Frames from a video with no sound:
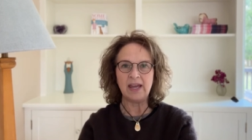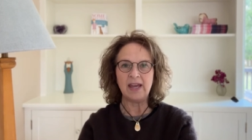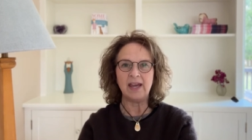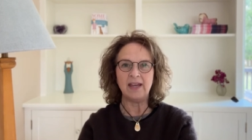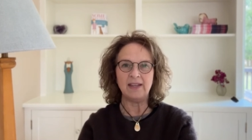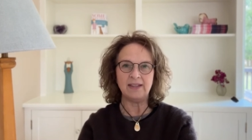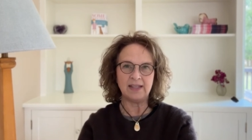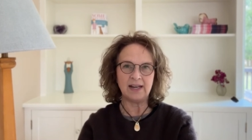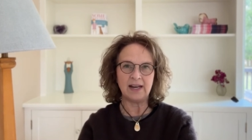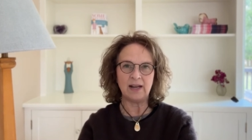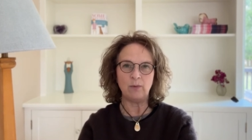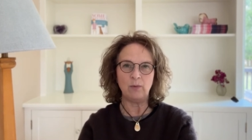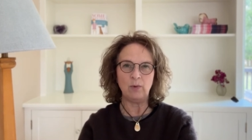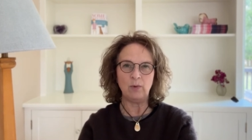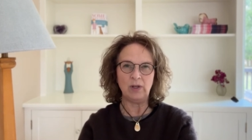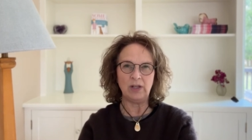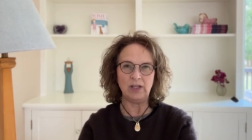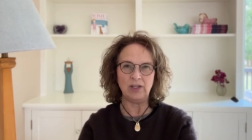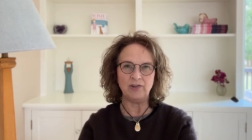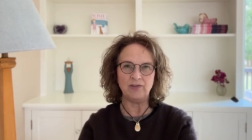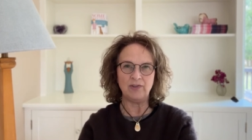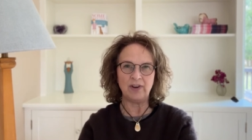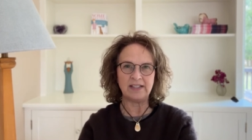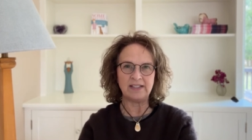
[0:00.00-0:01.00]
And then I will
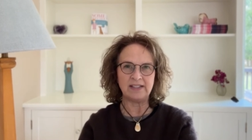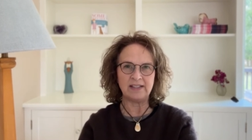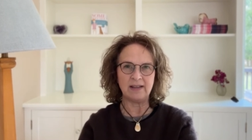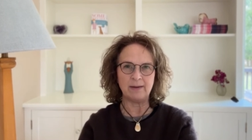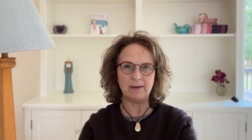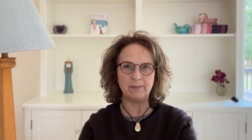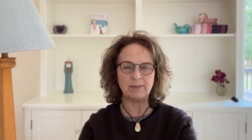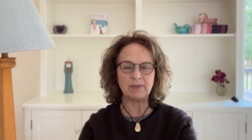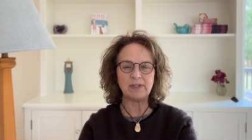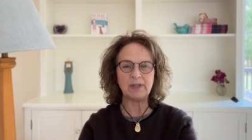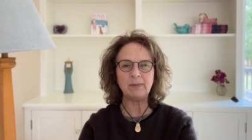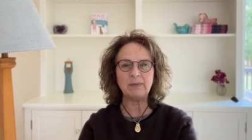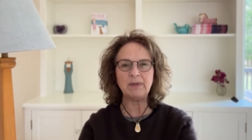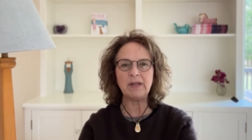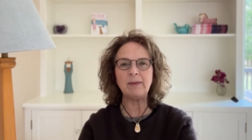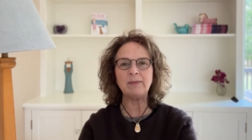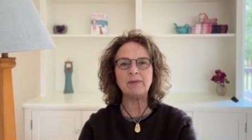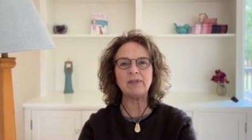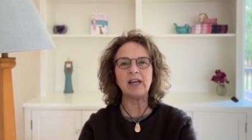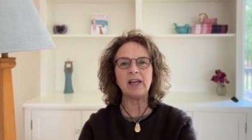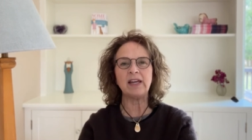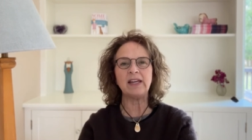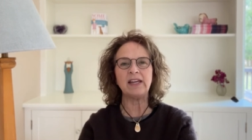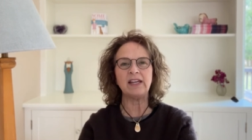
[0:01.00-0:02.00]
address them.
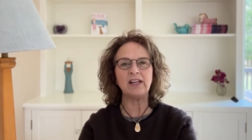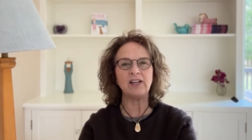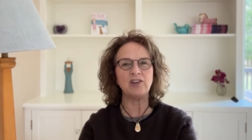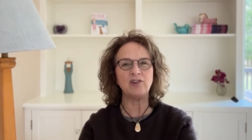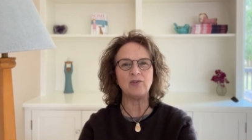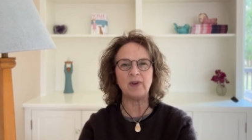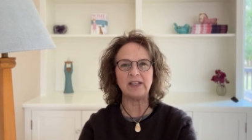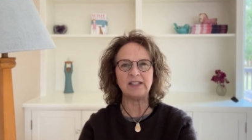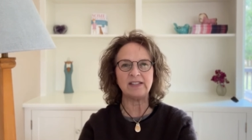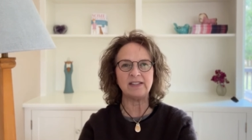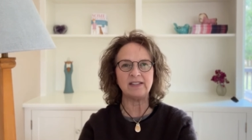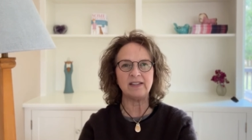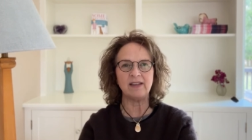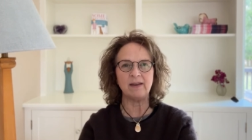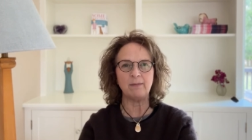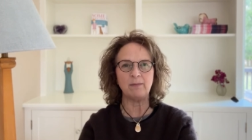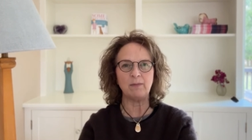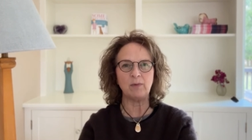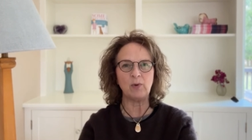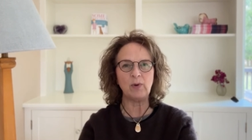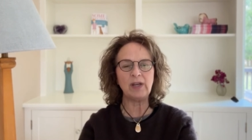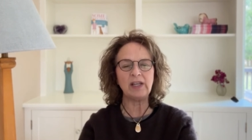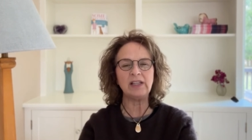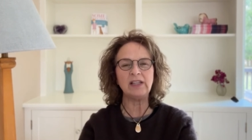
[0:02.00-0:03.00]
Sometimes I can address
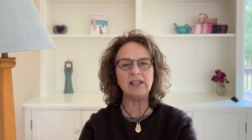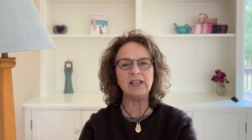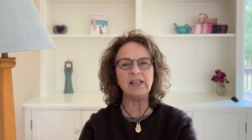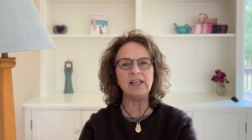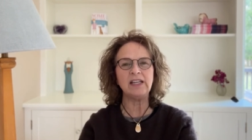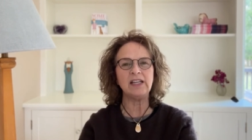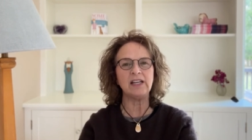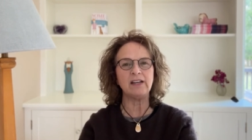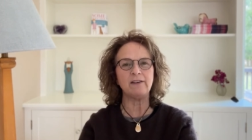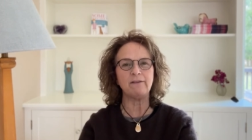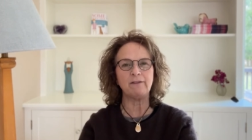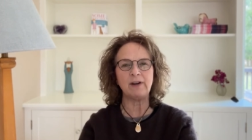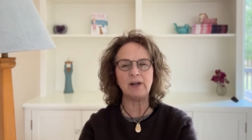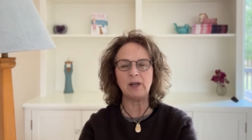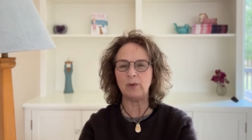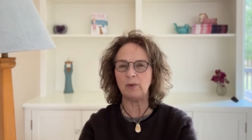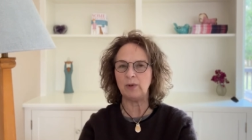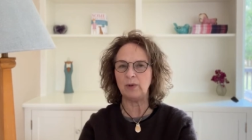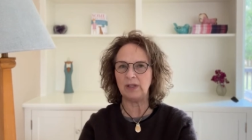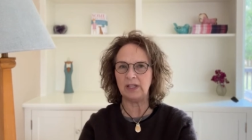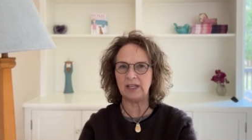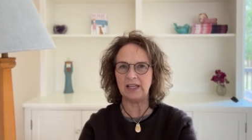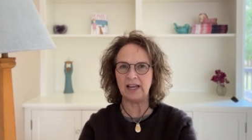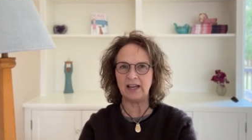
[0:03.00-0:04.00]
them quickly in a
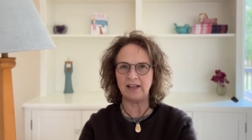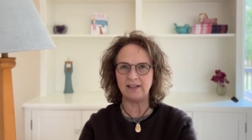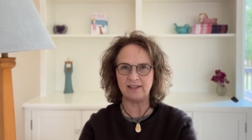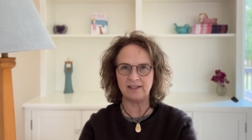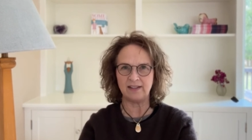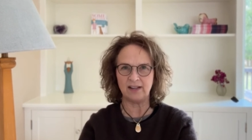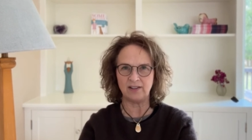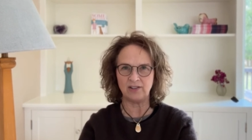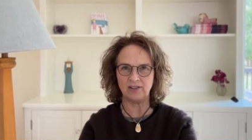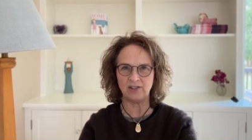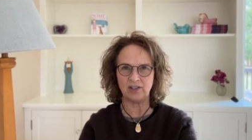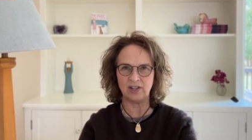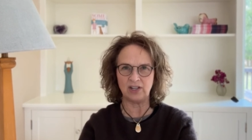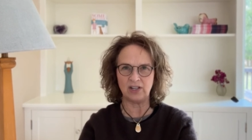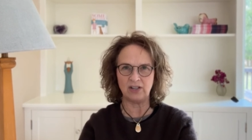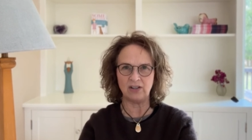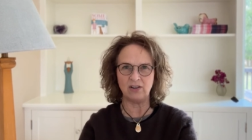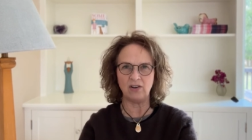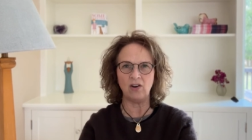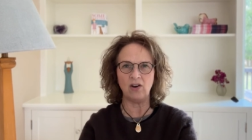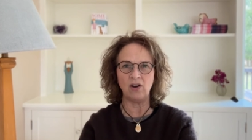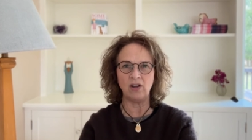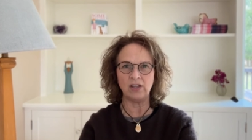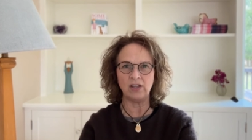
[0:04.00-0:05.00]
frequently asked
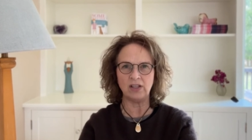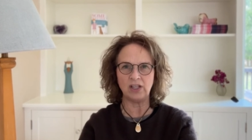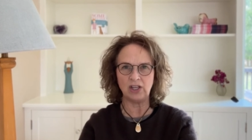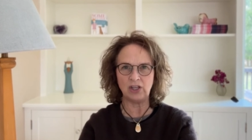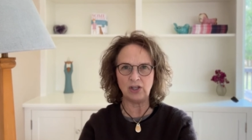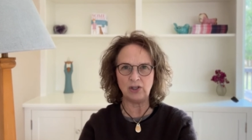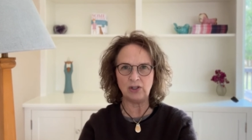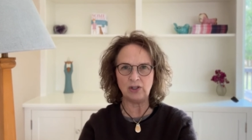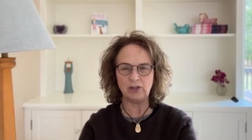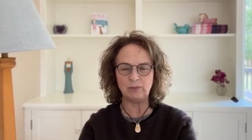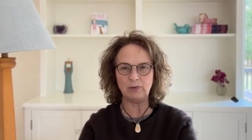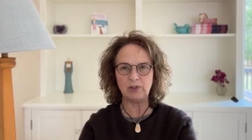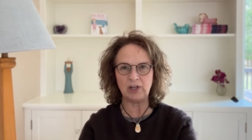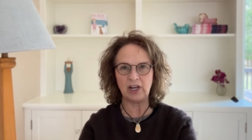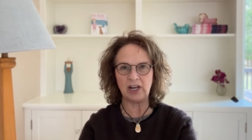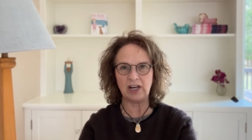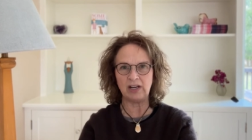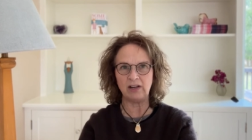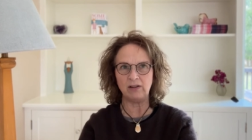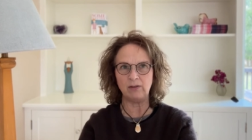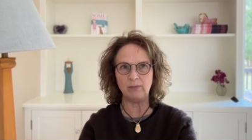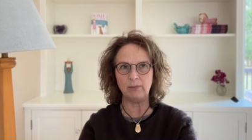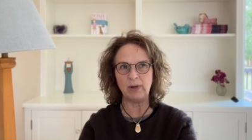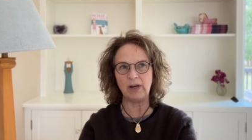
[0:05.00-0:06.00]
section on the YouTube
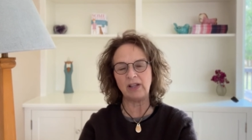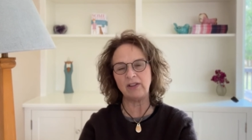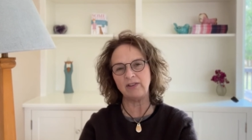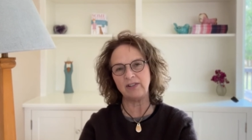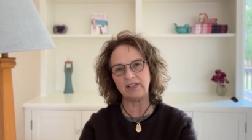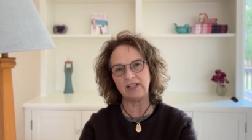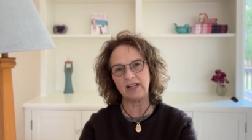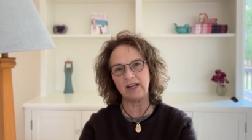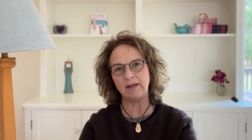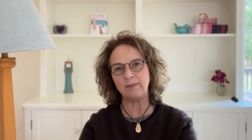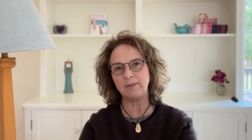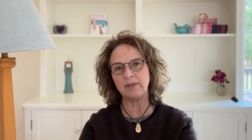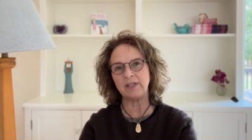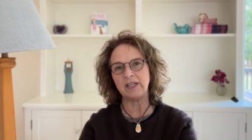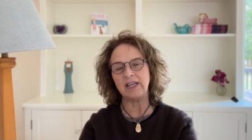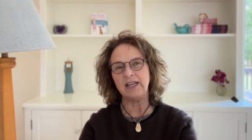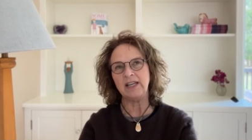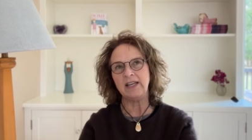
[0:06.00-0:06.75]
channel, but other times